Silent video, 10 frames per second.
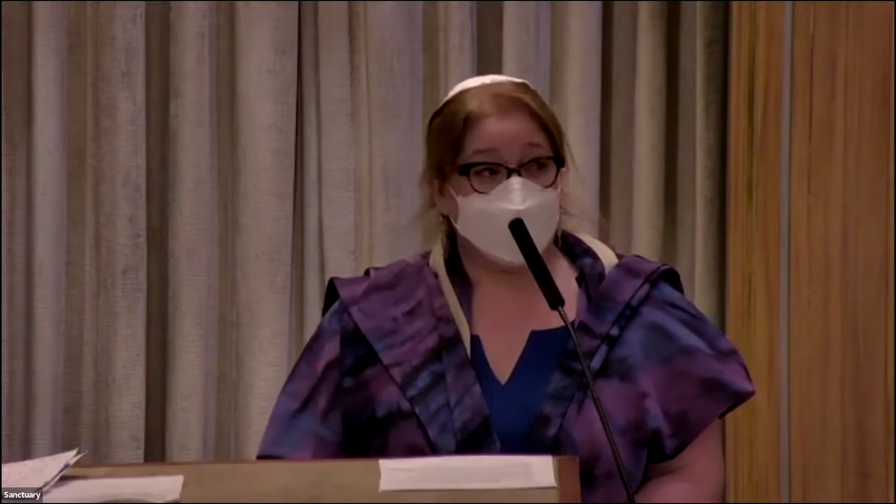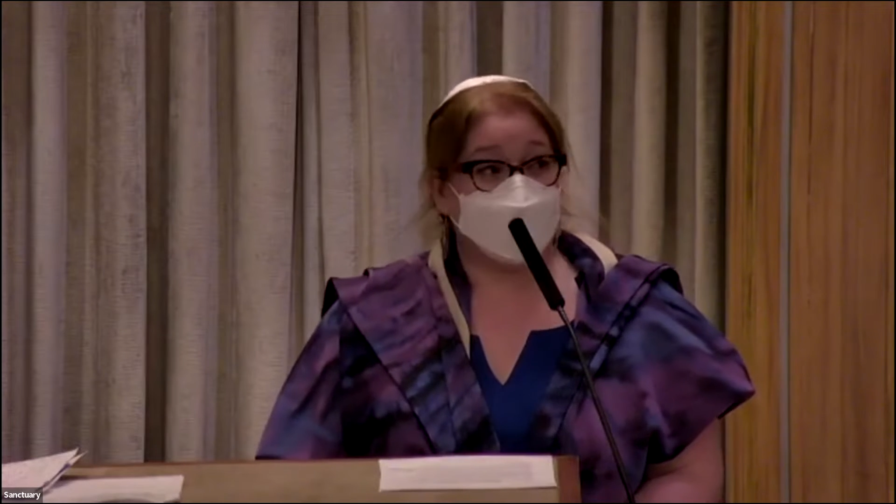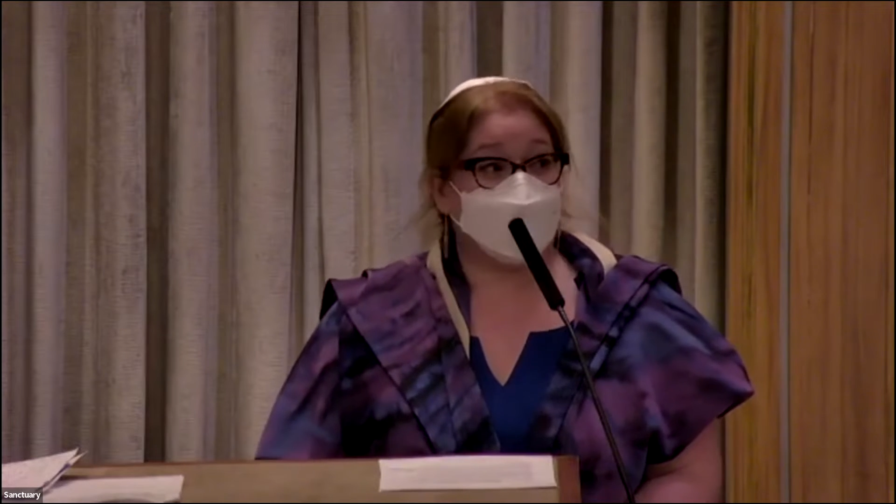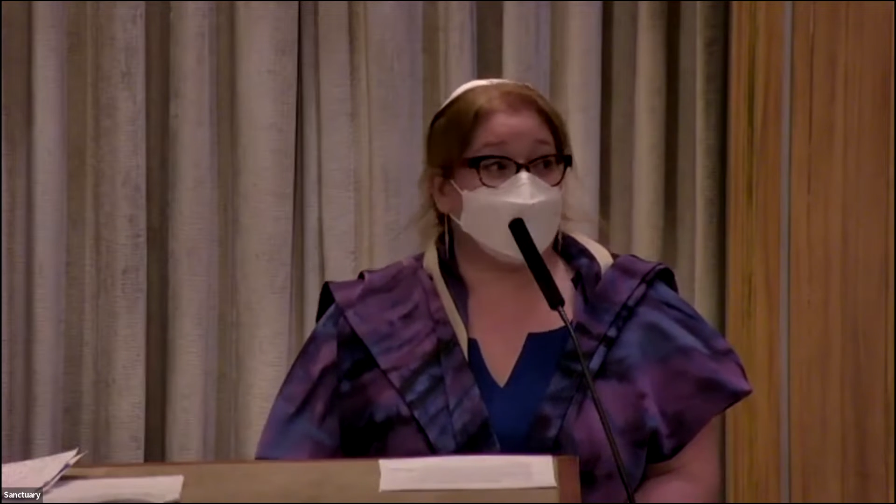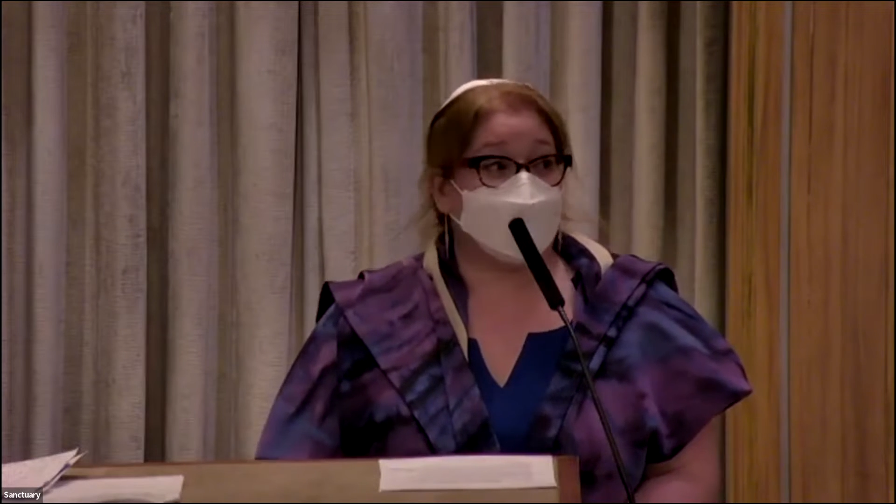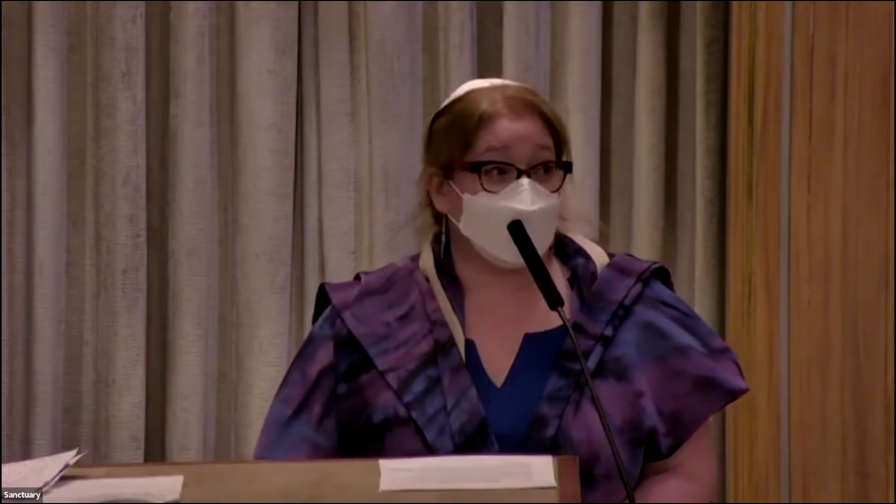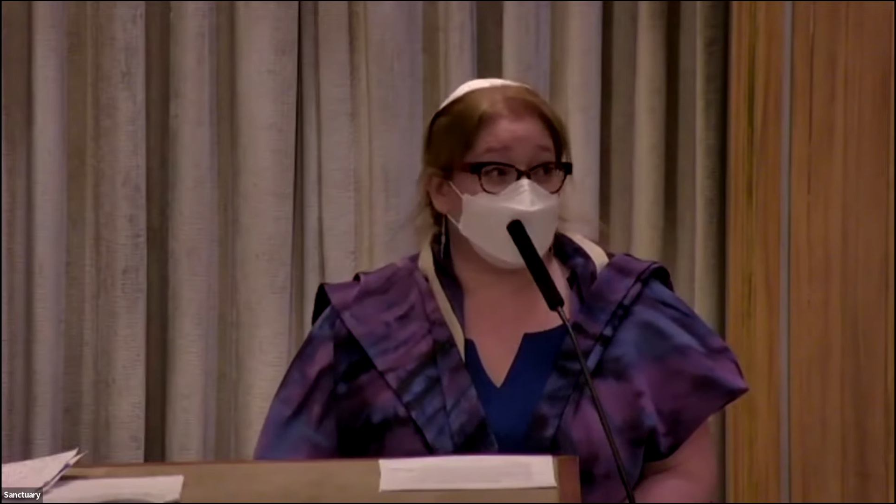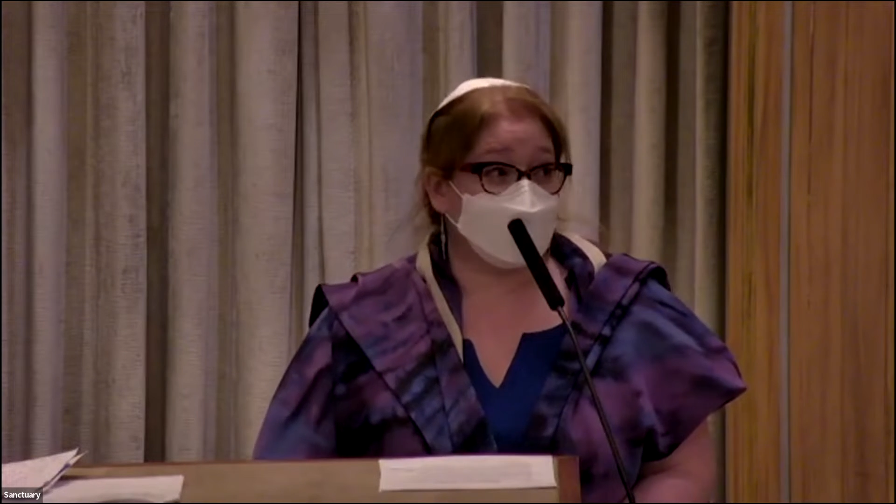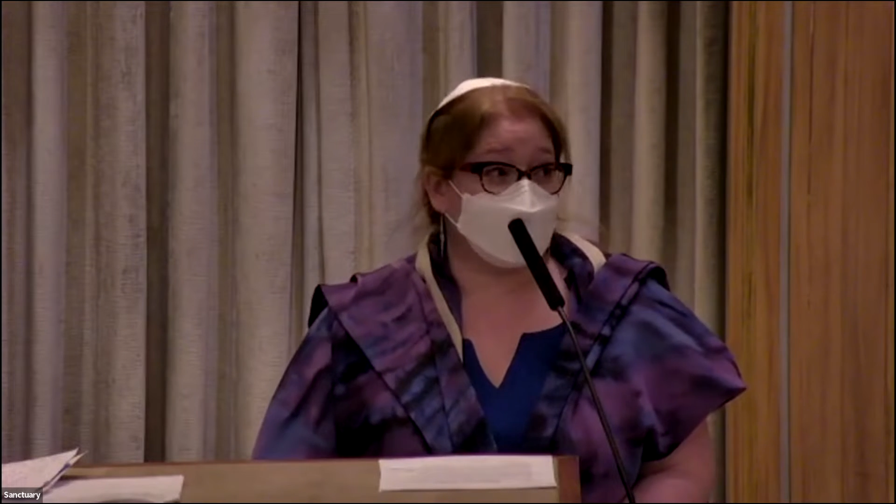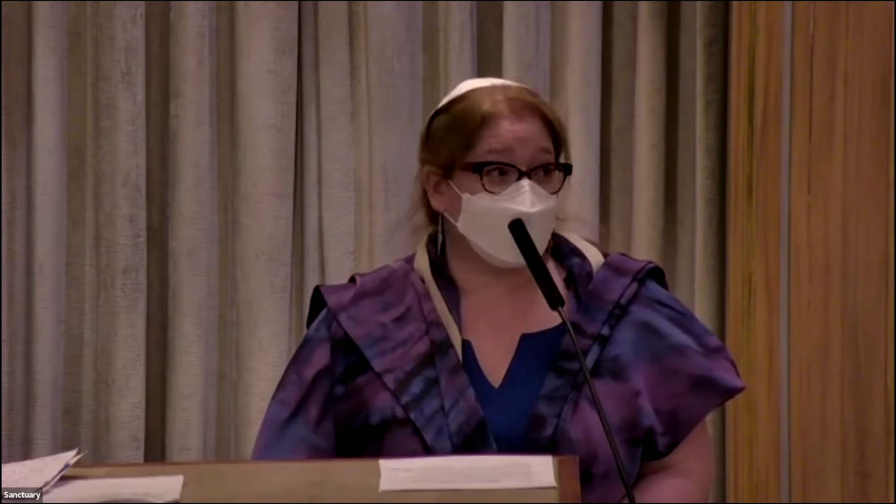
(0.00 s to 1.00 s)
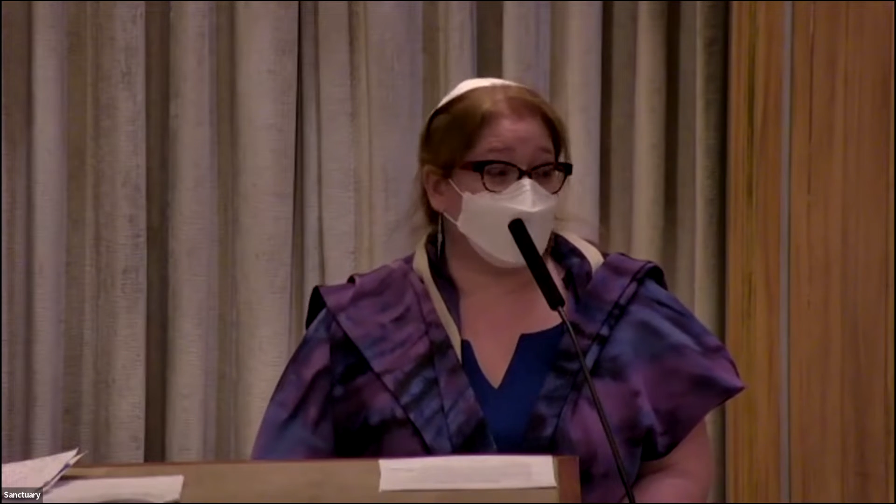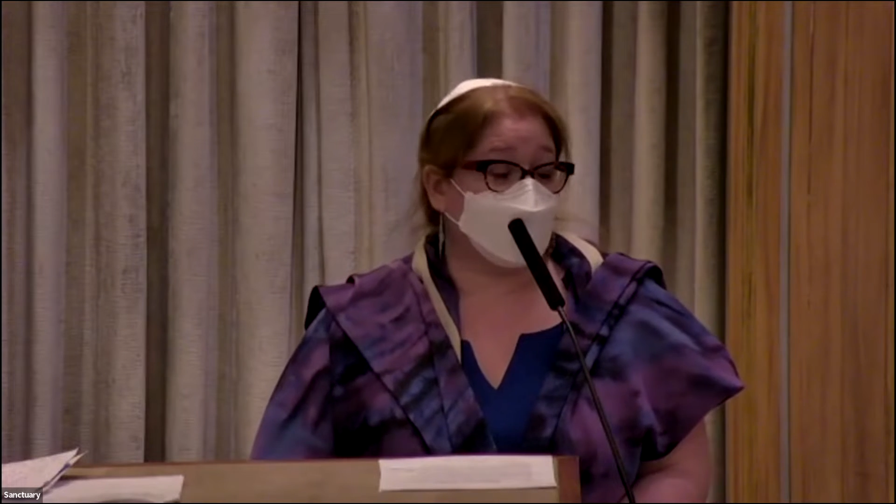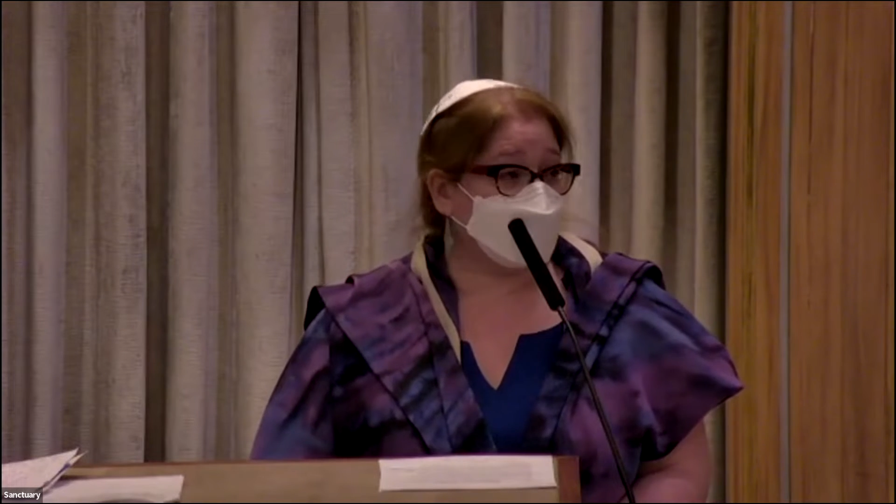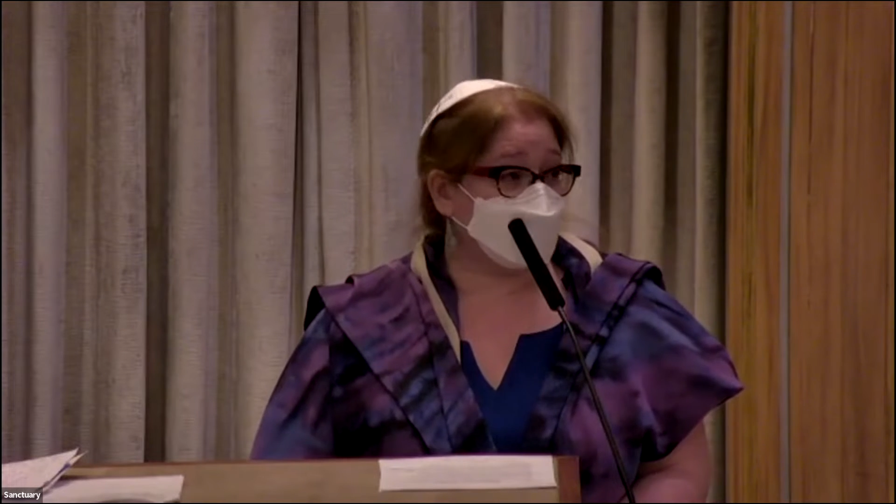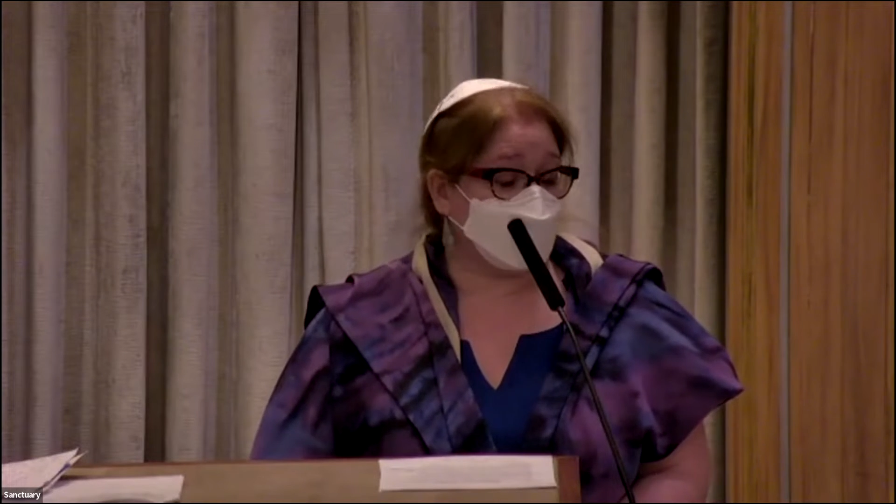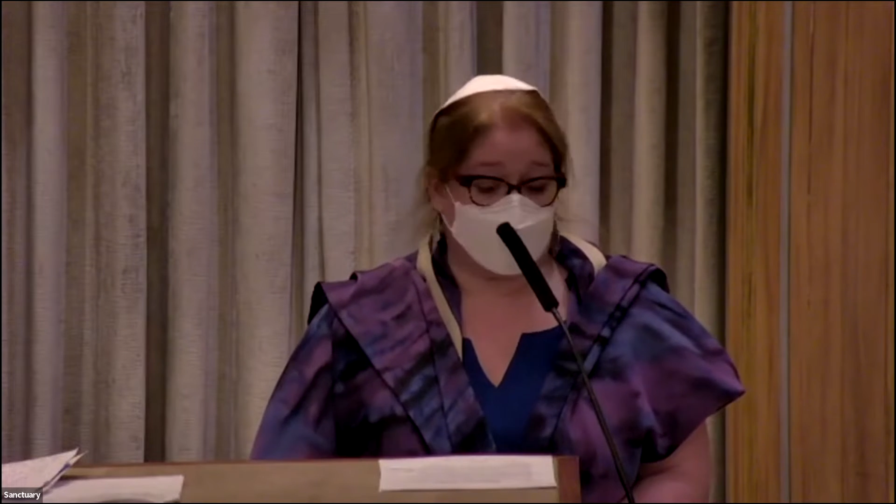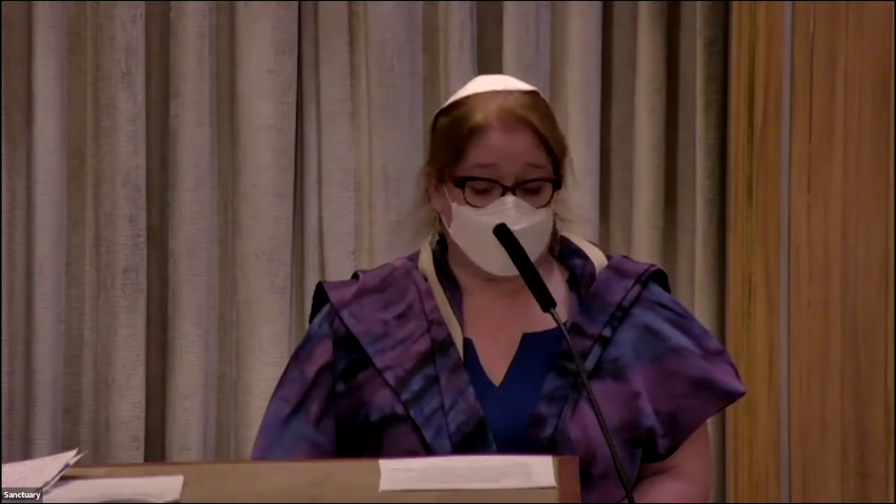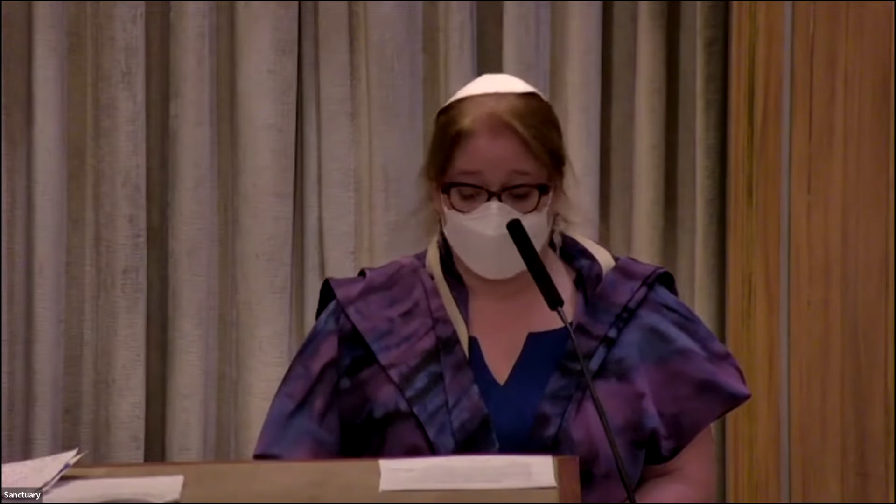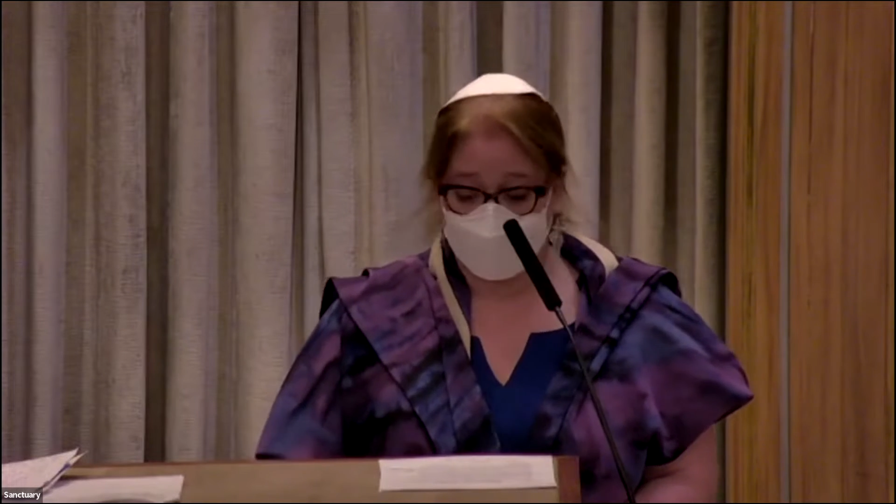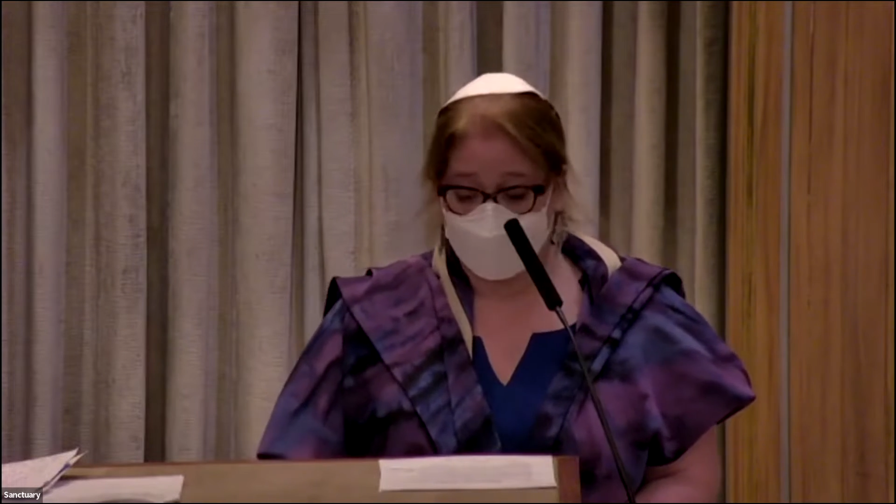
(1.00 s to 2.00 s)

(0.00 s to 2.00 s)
the First World War,